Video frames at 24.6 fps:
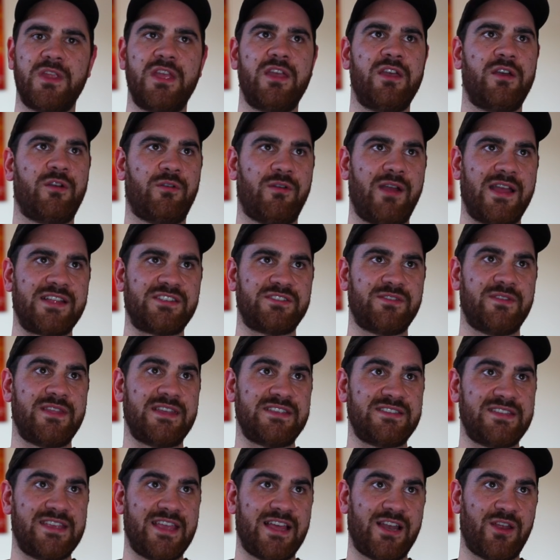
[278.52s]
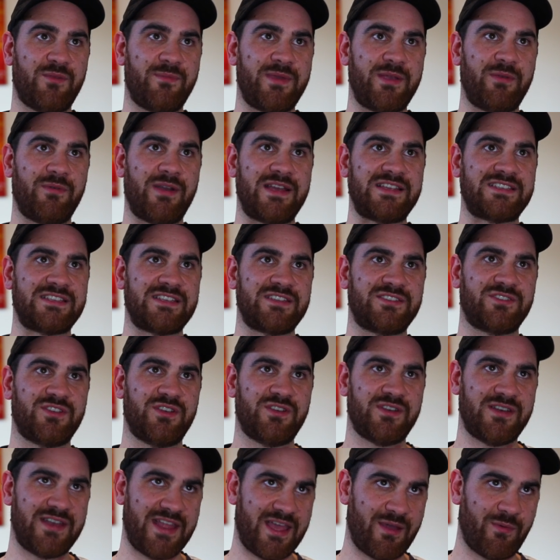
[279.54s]
All right, so that's the yellow Mii racing
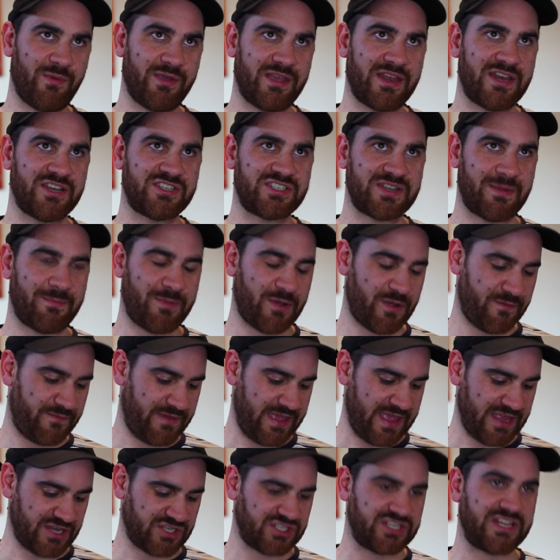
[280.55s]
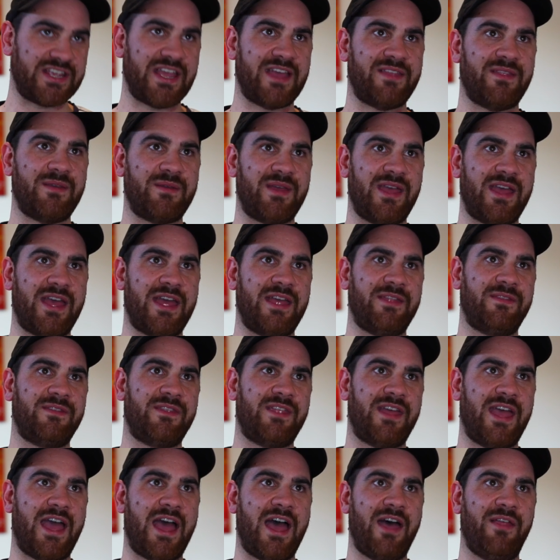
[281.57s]
suit. Now we're going to jump over and check out
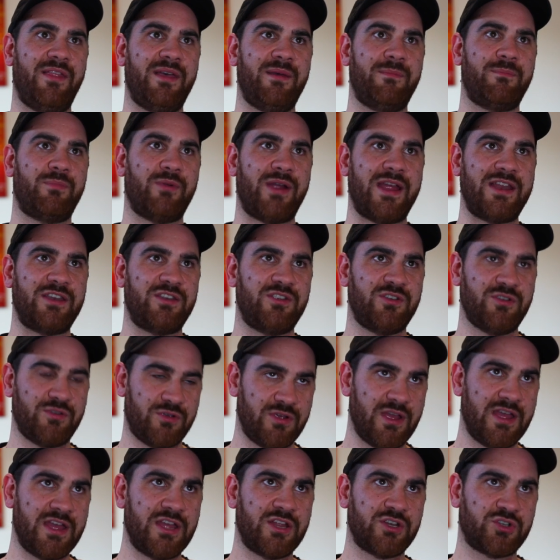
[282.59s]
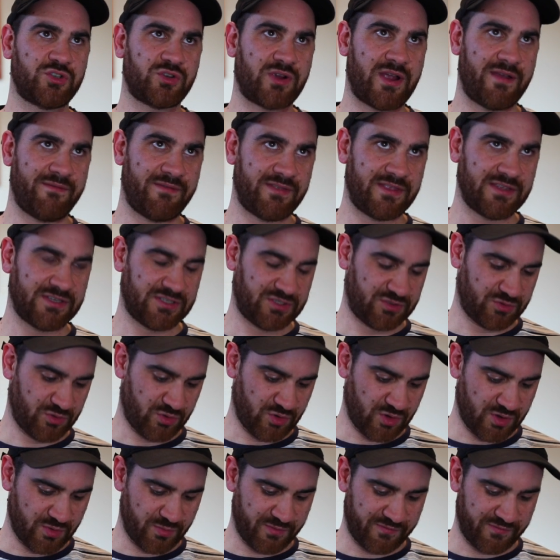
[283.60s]
the other brand new driver this tour.